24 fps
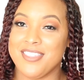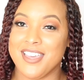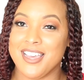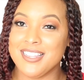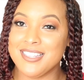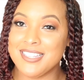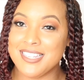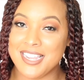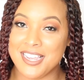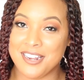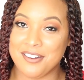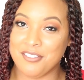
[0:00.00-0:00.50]

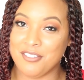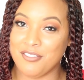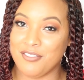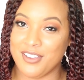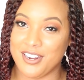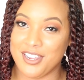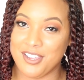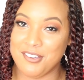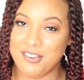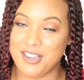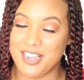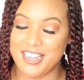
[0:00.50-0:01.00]
that's the end of the
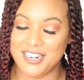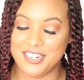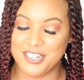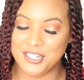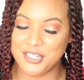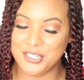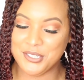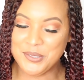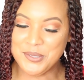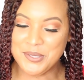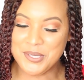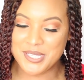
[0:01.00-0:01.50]
video. I
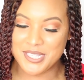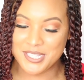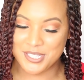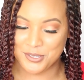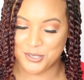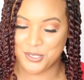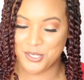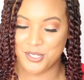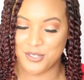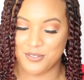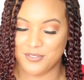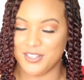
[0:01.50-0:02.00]
know
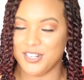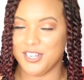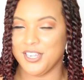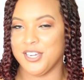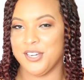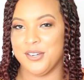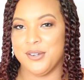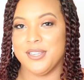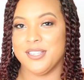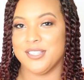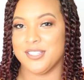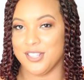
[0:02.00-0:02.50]
this
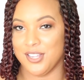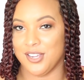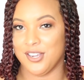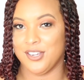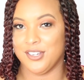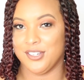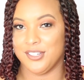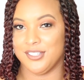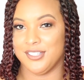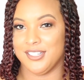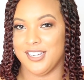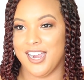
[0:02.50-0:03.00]
video is
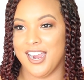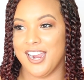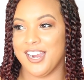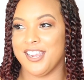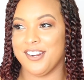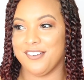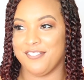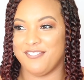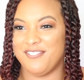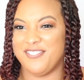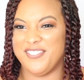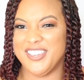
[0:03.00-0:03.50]
long. I
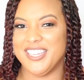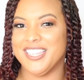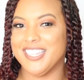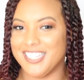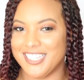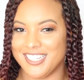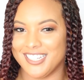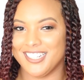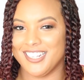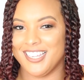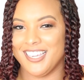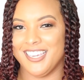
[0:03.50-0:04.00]
can feel
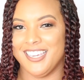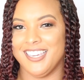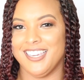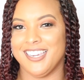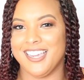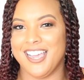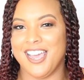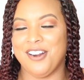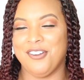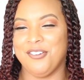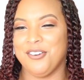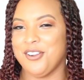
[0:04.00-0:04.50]
it.
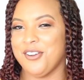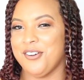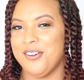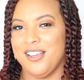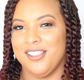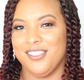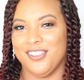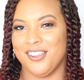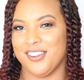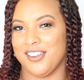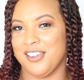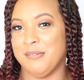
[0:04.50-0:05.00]
Like, I don't know
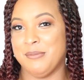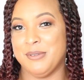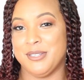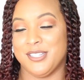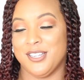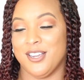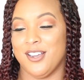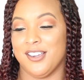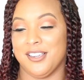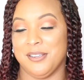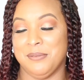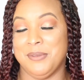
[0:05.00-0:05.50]
how long I've been
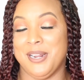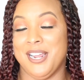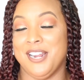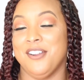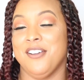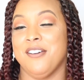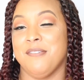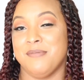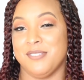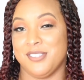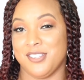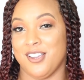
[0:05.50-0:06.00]
talking, but I
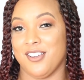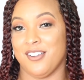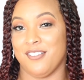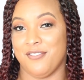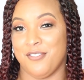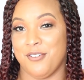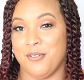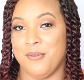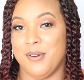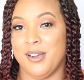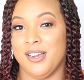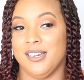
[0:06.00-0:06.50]
know I've been talking
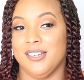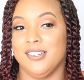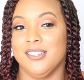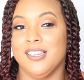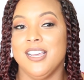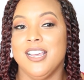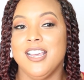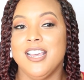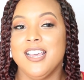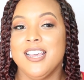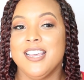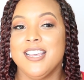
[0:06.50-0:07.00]
for a while.
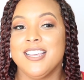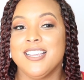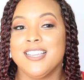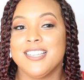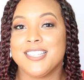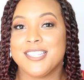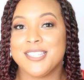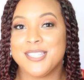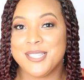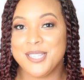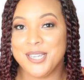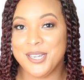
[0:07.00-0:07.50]

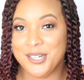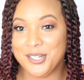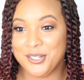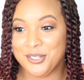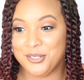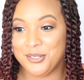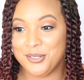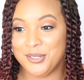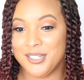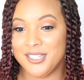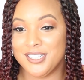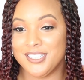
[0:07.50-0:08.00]

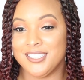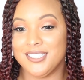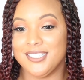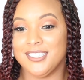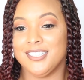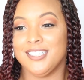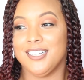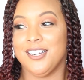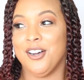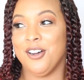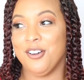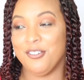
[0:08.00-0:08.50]
So
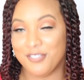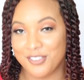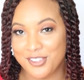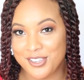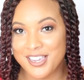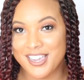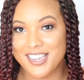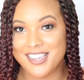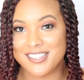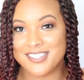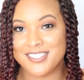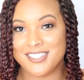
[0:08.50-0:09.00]
hopefully you
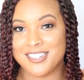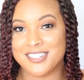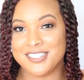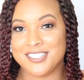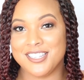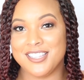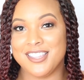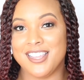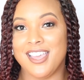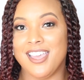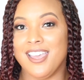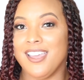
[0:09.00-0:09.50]
guys stuck
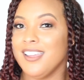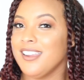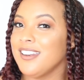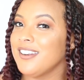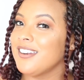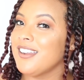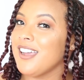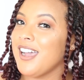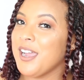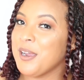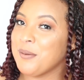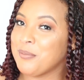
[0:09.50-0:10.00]
to the
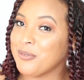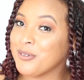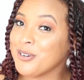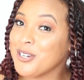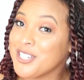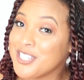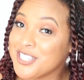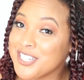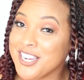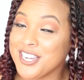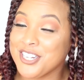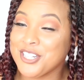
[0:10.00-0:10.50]
end. I
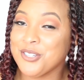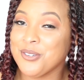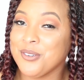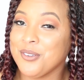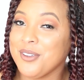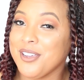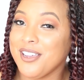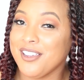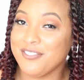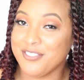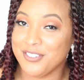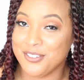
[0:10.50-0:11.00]
appreciate
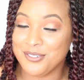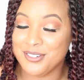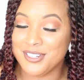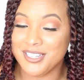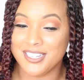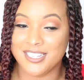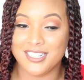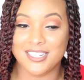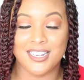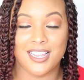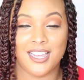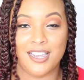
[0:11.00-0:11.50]
you if you
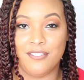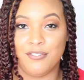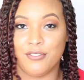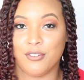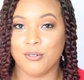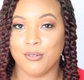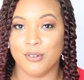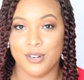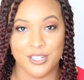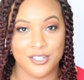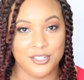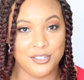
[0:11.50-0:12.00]
did, like,
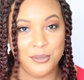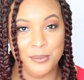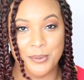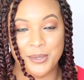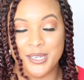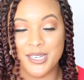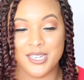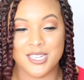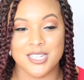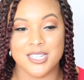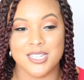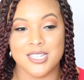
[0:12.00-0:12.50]
for real,
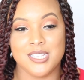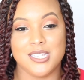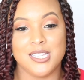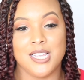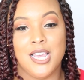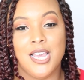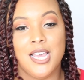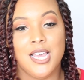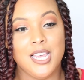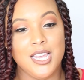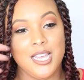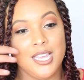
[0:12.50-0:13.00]
because
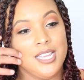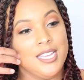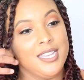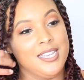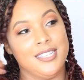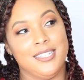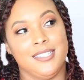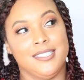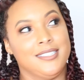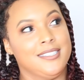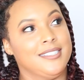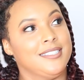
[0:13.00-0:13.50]

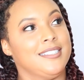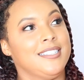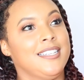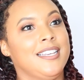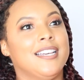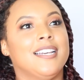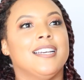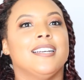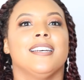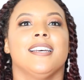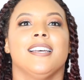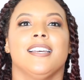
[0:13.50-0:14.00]

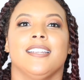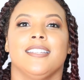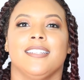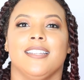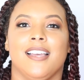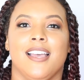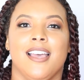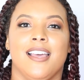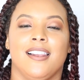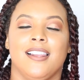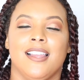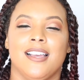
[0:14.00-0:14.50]
yeah,
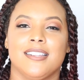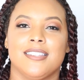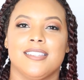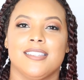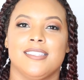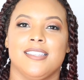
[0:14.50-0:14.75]
I had a lot to